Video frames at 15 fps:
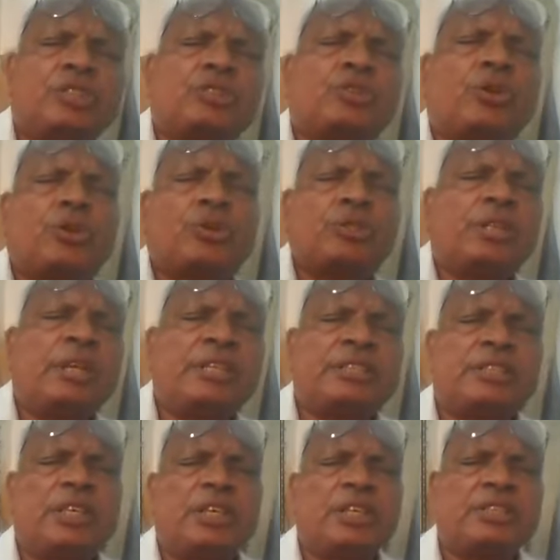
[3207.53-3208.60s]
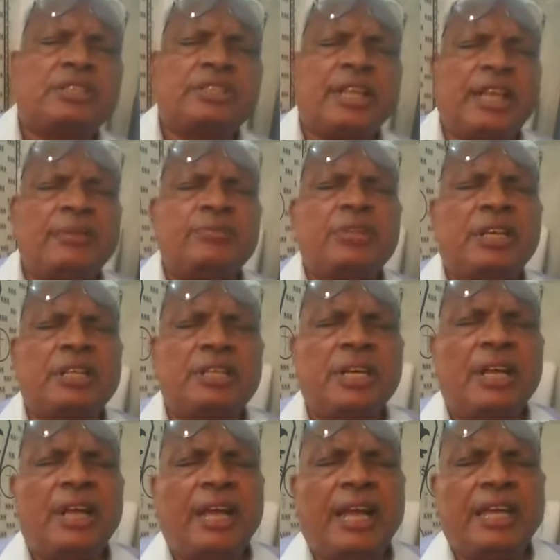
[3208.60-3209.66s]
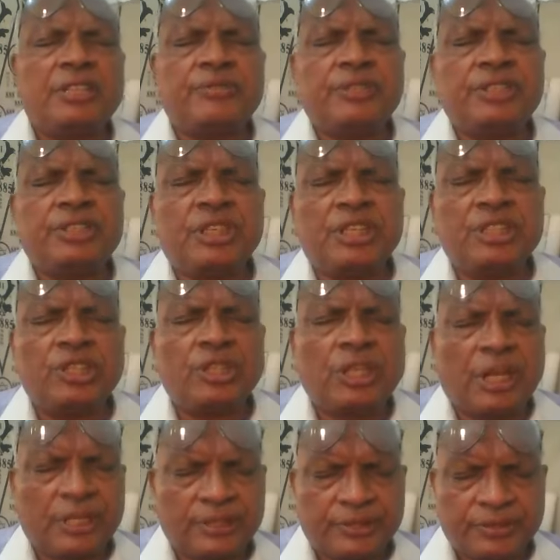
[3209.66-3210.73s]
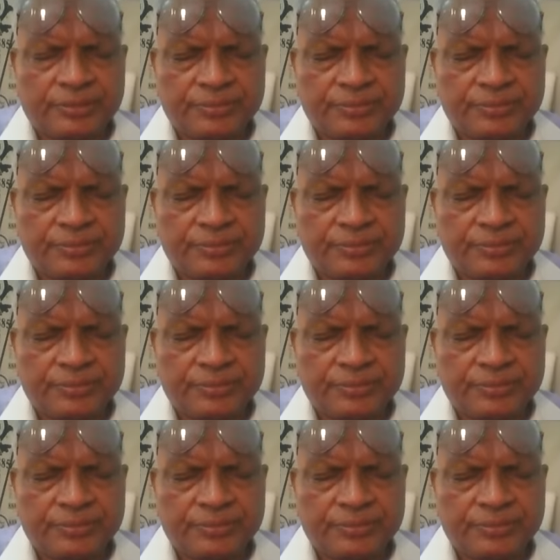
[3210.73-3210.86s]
So this is same thing as we study on Earth.